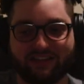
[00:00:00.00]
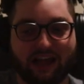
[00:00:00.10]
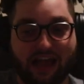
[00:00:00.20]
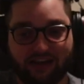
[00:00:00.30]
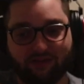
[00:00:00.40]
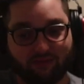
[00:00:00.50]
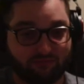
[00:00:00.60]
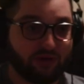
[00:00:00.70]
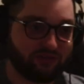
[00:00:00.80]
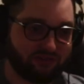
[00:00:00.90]
and
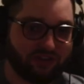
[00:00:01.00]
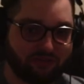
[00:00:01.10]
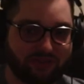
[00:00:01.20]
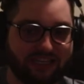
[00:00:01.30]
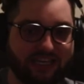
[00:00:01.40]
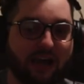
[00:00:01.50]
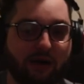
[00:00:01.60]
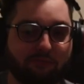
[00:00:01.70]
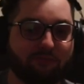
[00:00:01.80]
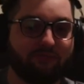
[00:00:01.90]
most frequently,
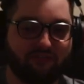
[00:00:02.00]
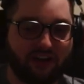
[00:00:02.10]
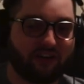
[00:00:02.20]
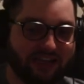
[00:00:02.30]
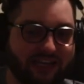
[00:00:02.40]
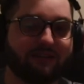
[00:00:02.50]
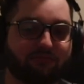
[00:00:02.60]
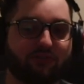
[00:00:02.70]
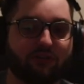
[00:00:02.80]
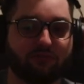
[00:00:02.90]
very
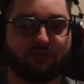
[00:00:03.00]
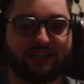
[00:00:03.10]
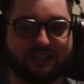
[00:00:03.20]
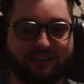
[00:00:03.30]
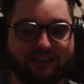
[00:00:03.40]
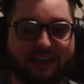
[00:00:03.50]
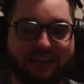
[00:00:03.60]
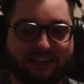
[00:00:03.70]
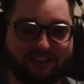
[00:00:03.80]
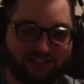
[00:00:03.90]
inappropriate
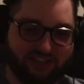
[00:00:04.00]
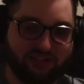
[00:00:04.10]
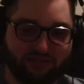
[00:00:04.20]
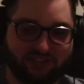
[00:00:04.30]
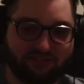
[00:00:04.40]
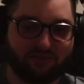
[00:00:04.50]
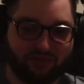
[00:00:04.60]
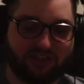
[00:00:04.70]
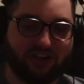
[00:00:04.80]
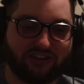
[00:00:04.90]
to use it for
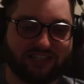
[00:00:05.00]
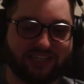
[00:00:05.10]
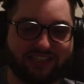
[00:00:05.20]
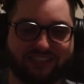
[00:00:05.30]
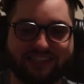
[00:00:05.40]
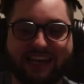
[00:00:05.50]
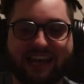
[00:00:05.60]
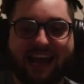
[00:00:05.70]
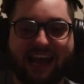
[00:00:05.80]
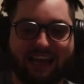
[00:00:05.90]
the context.
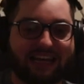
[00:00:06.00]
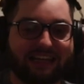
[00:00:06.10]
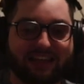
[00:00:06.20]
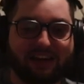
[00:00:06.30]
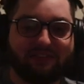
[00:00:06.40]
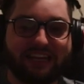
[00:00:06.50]
And I love it